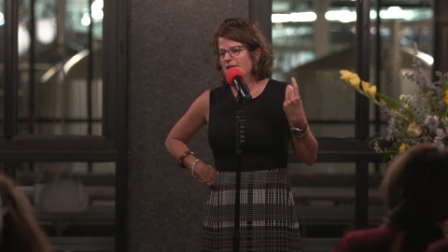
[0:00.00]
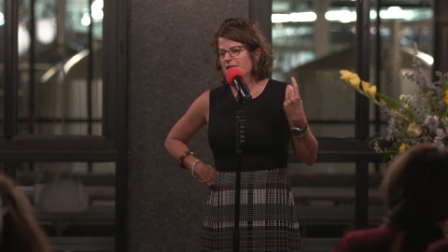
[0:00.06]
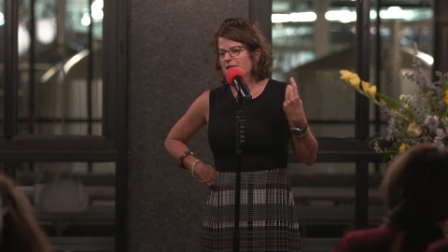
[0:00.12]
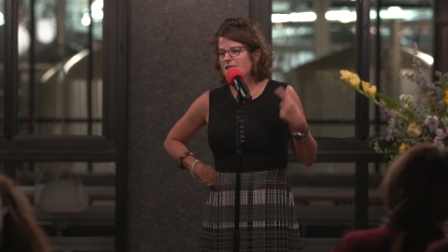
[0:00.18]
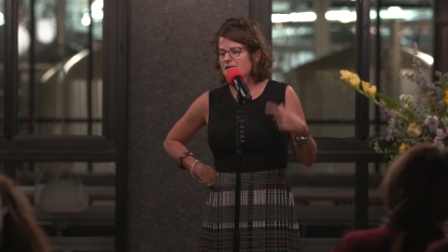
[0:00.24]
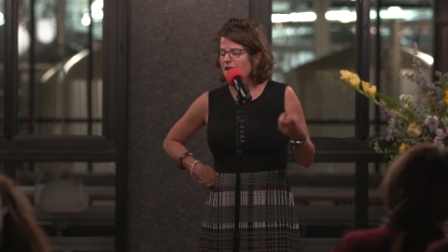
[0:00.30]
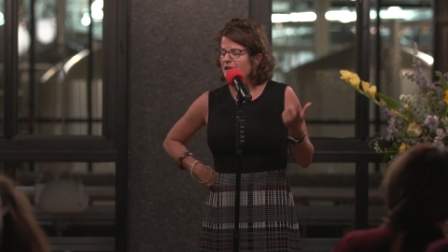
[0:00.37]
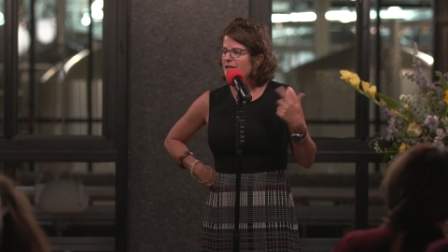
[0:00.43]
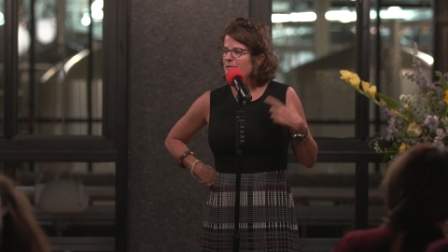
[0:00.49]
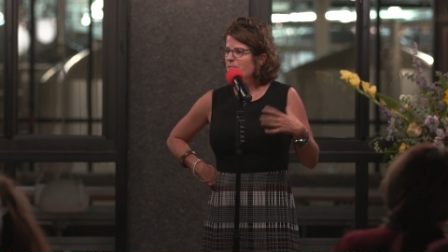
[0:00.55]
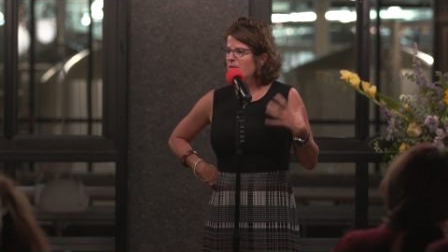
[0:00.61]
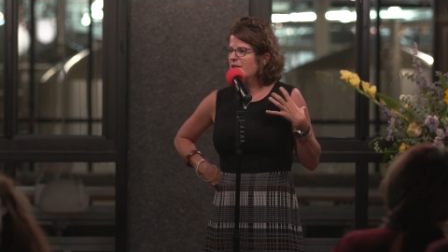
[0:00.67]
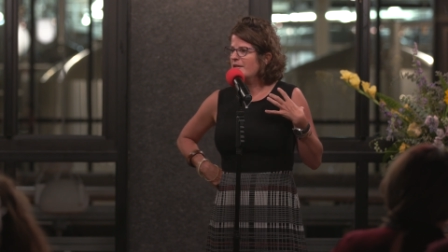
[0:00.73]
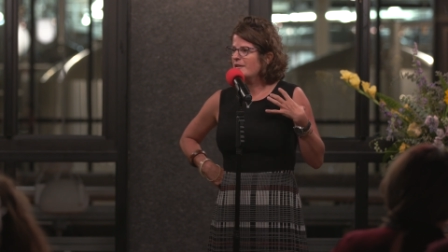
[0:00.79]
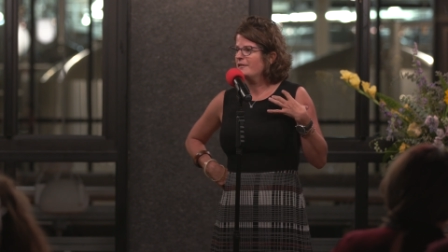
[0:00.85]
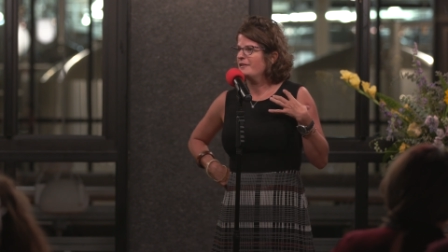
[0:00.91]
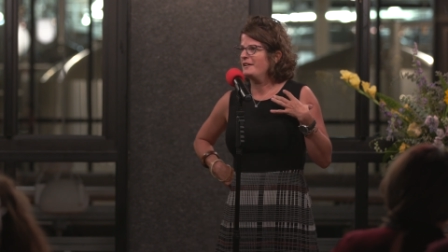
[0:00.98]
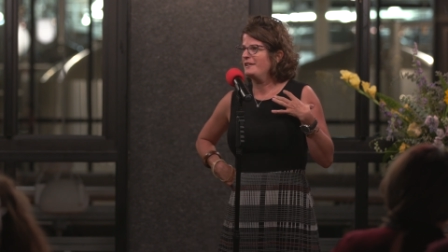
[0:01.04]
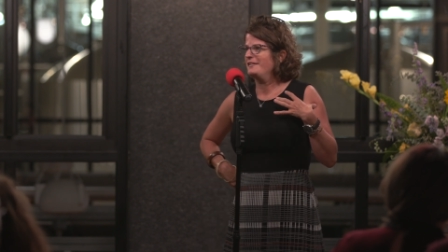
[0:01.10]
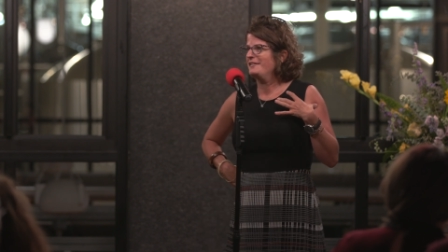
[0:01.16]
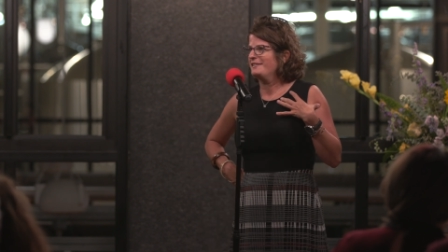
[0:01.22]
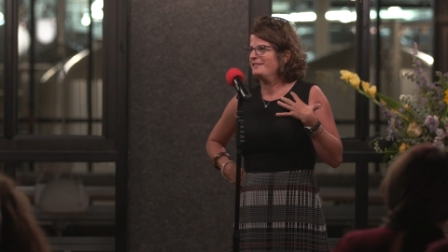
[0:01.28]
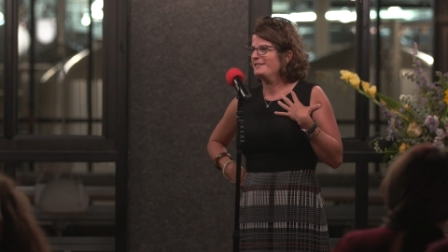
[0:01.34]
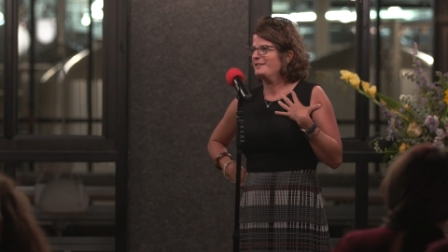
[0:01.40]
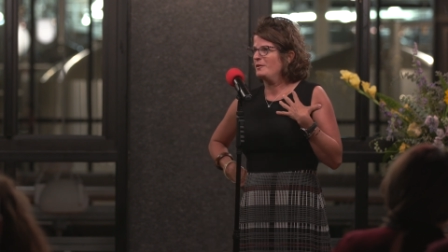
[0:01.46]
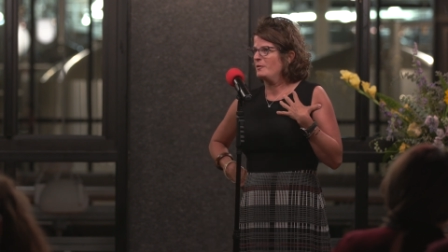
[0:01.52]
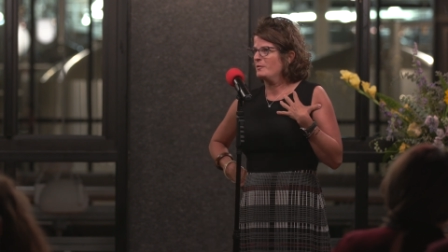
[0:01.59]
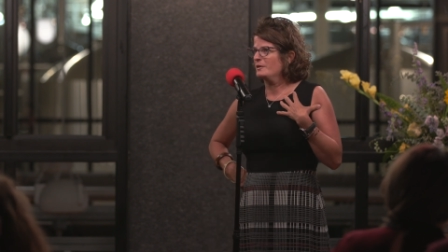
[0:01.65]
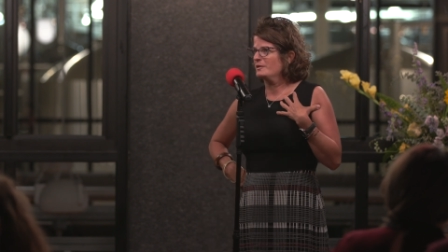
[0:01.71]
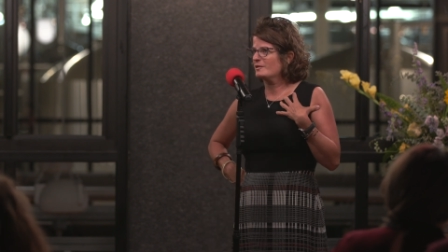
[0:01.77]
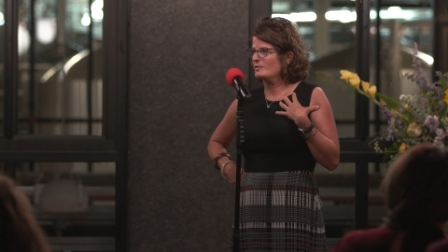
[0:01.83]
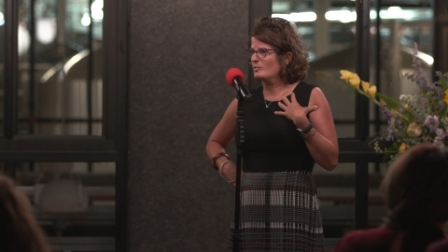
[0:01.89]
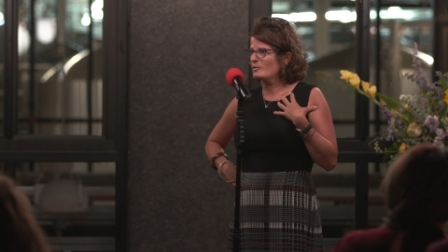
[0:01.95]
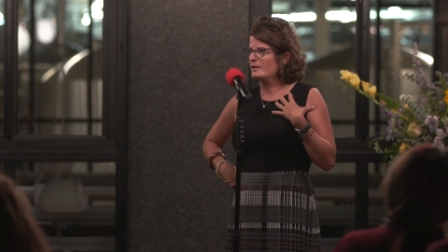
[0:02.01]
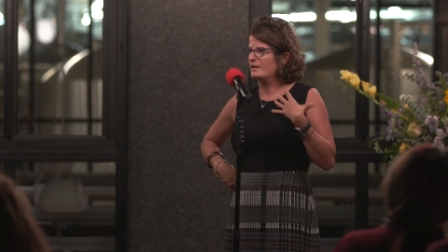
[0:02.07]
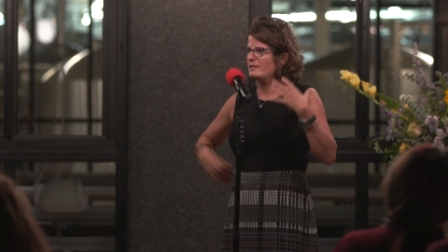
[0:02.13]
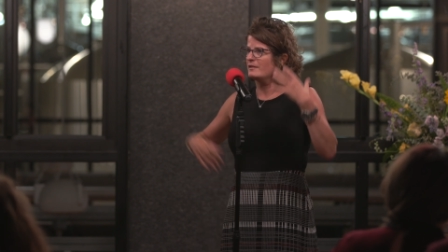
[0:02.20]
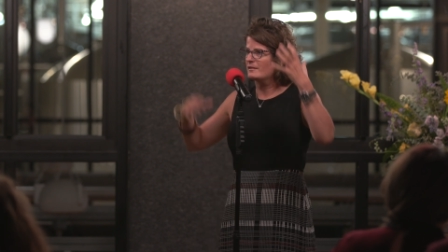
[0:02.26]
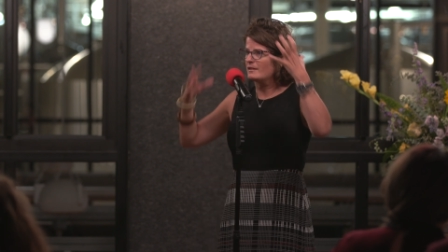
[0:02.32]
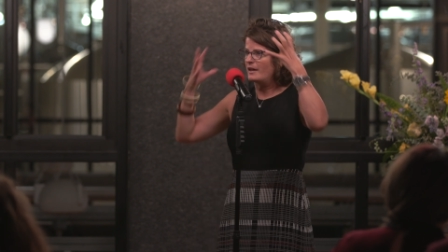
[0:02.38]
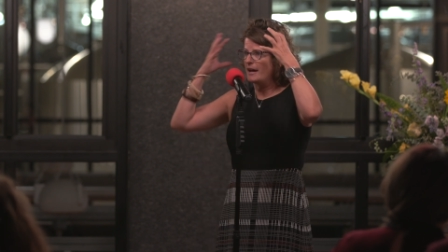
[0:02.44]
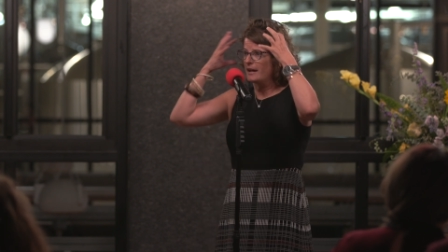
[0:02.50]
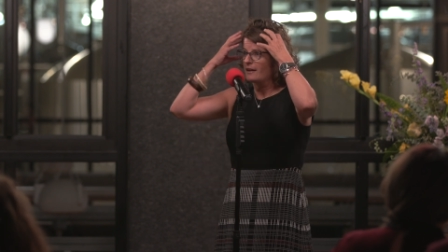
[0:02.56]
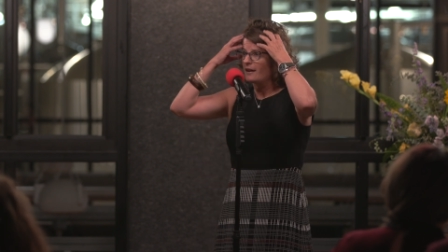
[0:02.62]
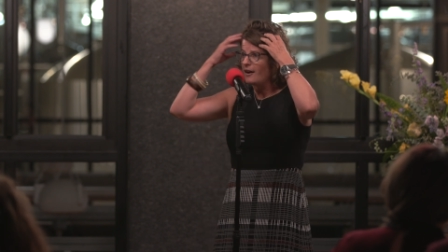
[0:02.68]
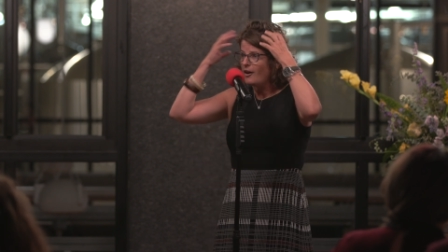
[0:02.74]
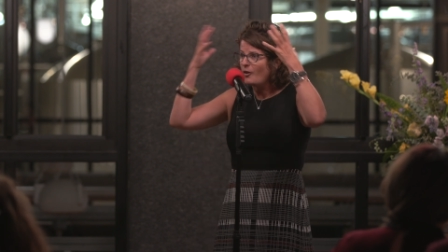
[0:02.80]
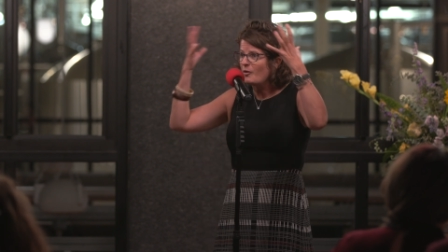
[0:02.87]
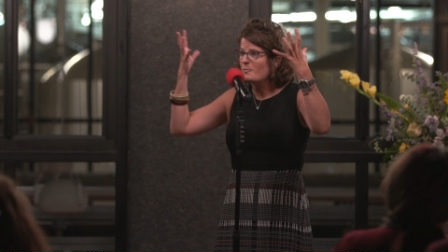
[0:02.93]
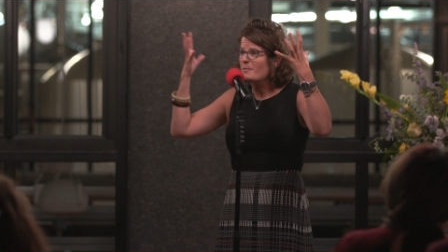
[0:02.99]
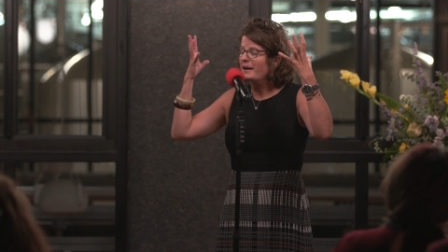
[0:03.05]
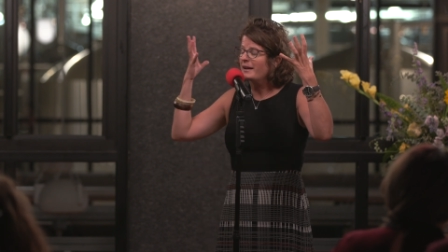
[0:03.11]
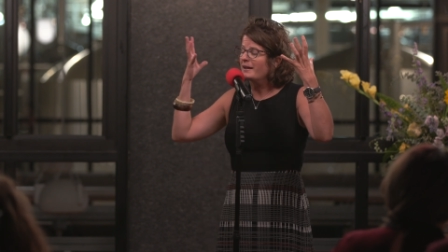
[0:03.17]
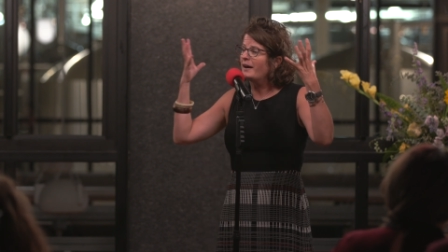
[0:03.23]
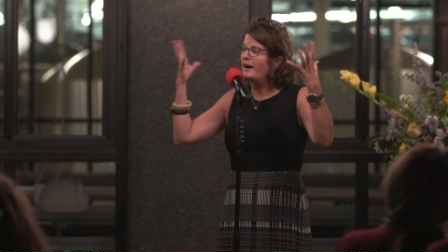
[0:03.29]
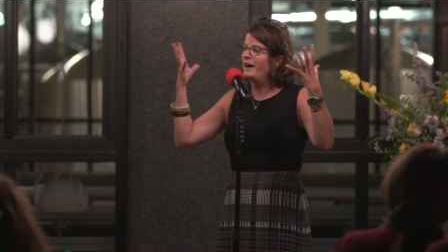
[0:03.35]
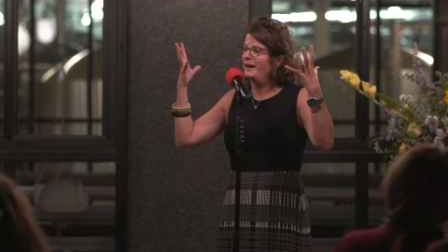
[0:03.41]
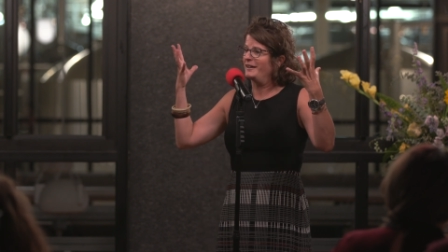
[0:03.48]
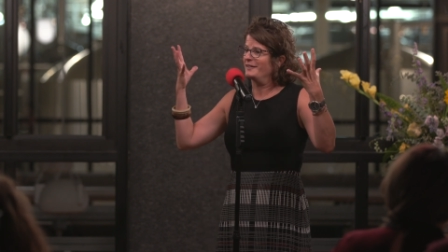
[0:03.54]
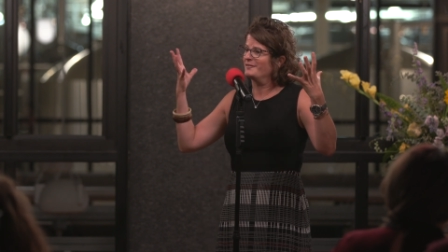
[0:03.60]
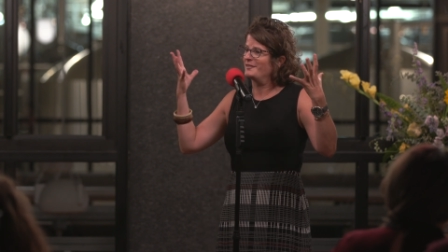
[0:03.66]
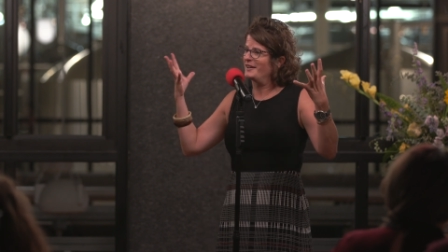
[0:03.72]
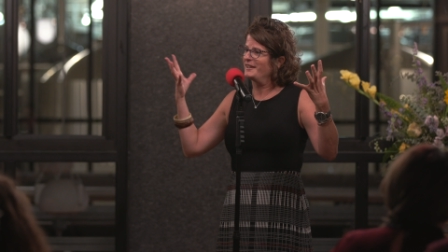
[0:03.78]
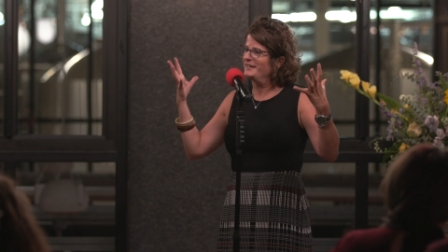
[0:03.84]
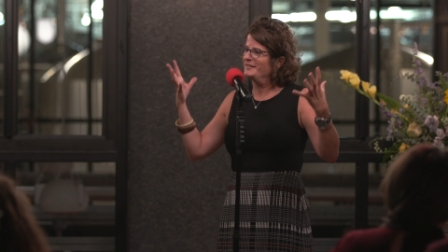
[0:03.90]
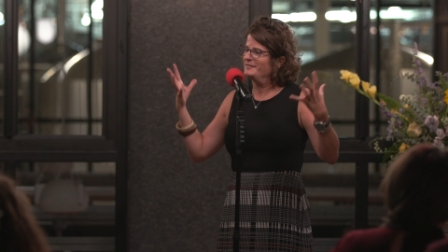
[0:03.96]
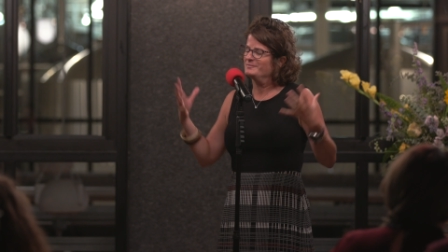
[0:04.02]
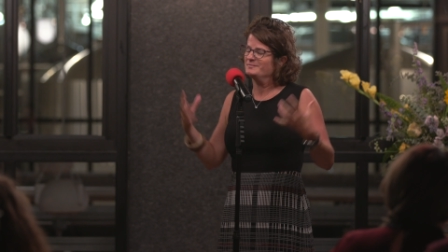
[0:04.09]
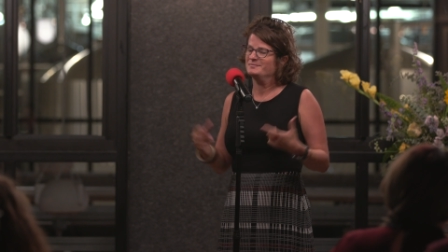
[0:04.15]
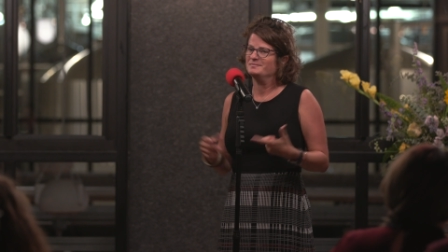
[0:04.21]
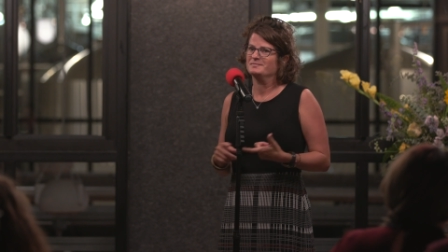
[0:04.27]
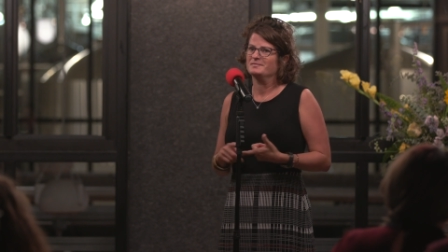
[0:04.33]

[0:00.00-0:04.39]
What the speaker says: The second thing that, the story, oh my God, right?